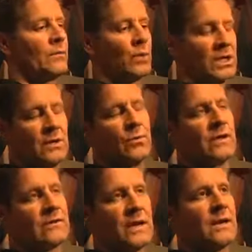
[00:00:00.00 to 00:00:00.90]
We did
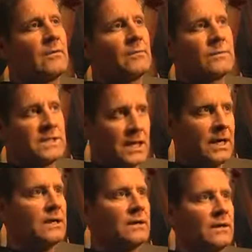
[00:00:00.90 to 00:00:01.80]
reassign him
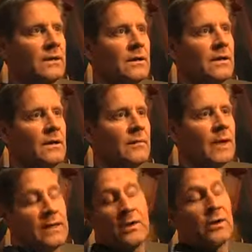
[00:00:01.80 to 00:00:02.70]
today.
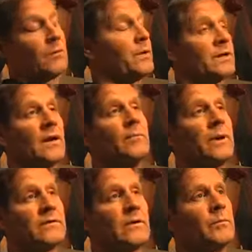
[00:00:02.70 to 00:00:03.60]
He'll get picked up
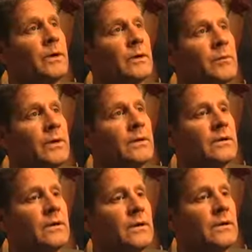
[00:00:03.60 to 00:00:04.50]
by somebody, but...
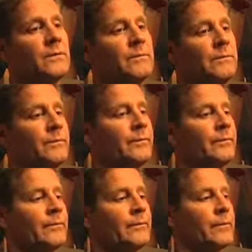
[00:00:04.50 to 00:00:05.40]

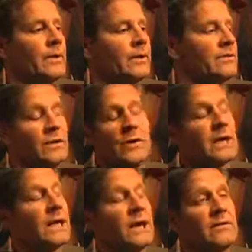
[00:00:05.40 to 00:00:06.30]
you know, he's a
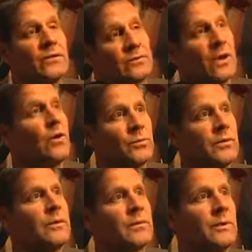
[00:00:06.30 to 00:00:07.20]
great guy, too, so I hope
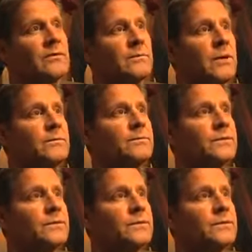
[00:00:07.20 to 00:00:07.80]
somebody picks him up.